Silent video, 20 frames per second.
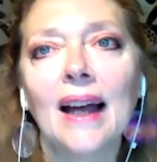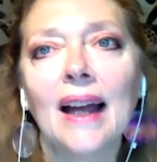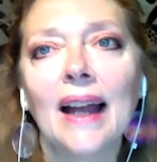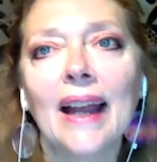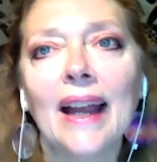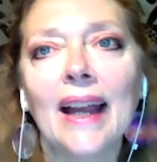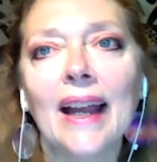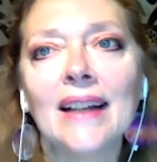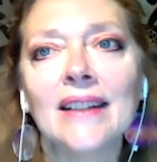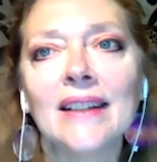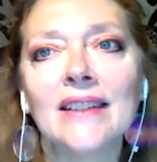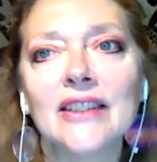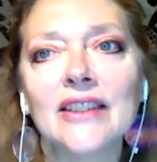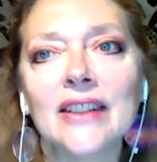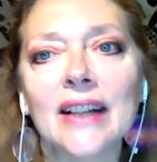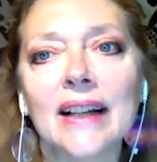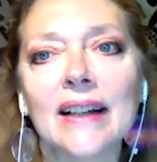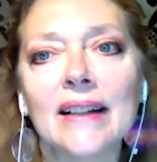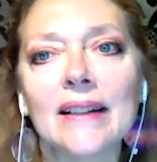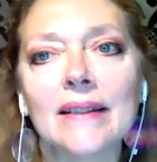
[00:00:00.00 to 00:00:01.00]
And
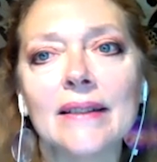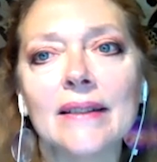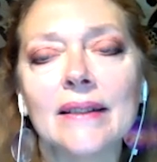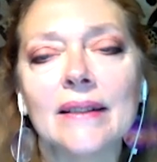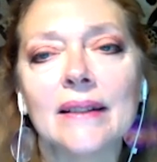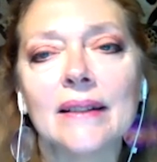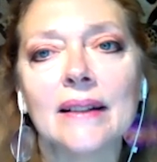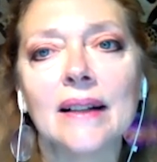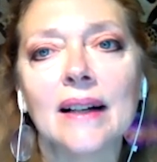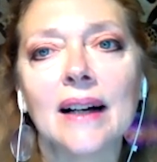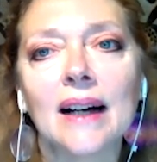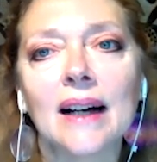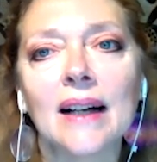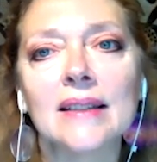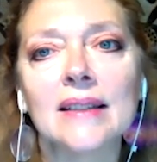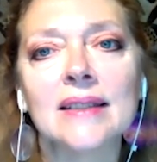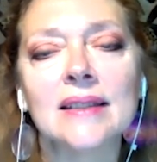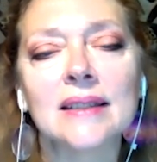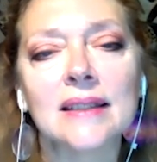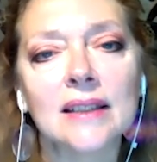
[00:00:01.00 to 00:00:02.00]
yet I
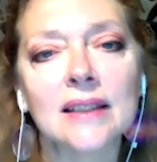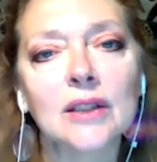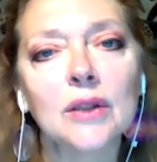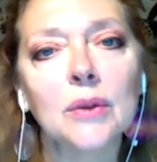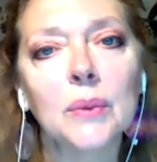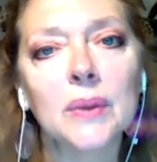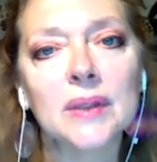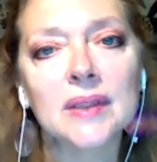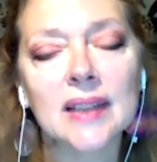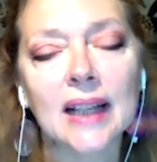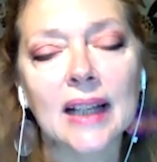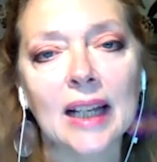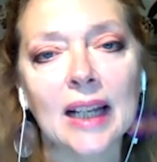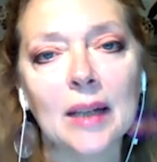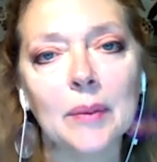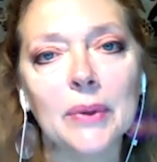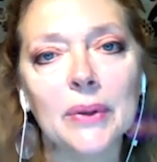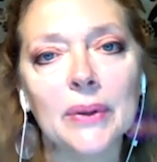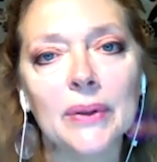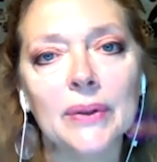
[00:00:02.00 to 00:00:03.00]
still was
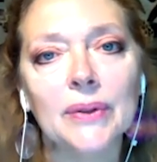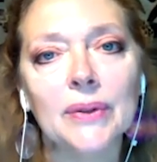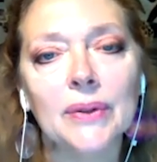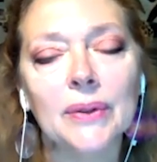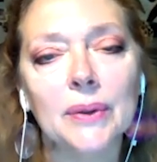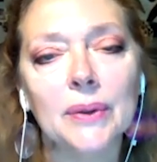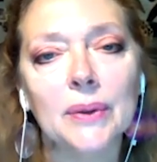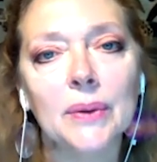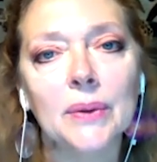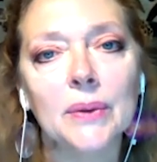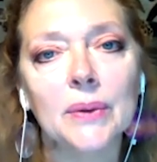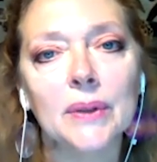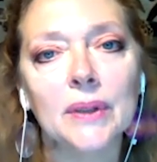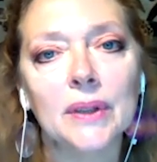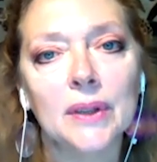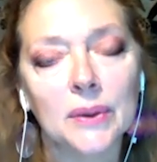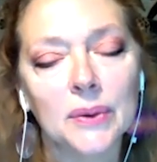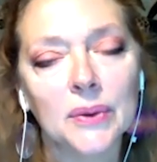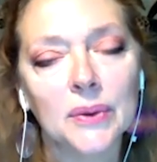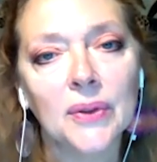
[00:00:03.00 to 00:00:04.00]
able to
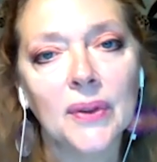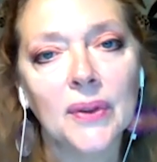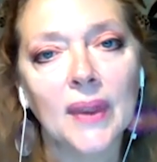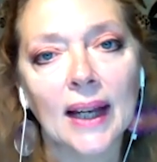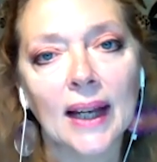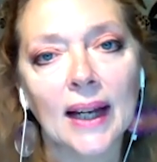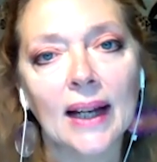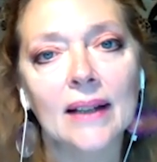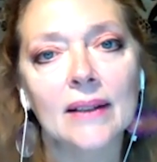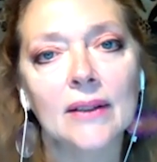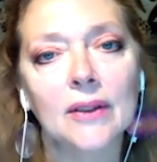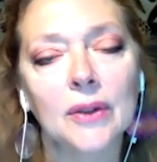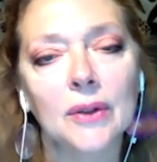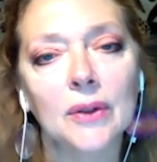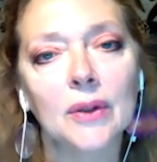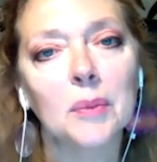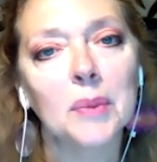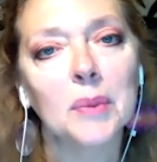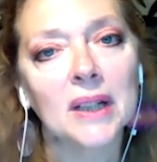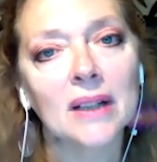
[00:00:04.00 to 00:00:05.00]
use that to
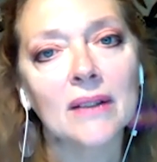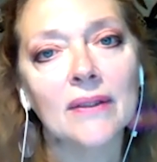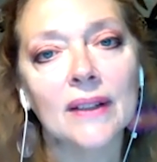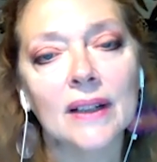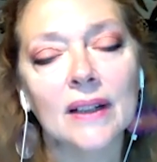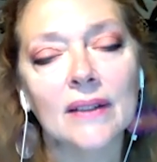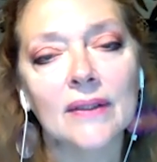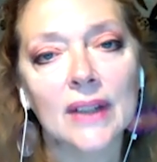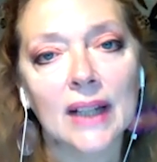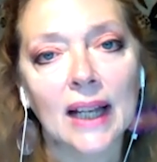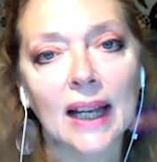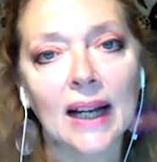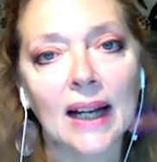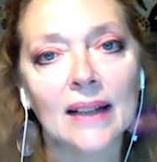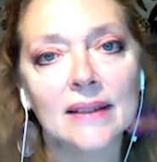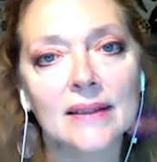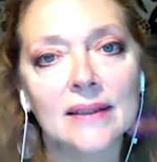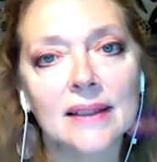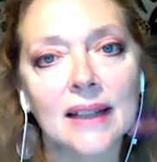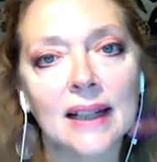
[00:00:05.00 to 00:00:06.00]
the benefit of the
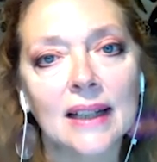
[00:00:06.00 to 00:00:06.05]
cats.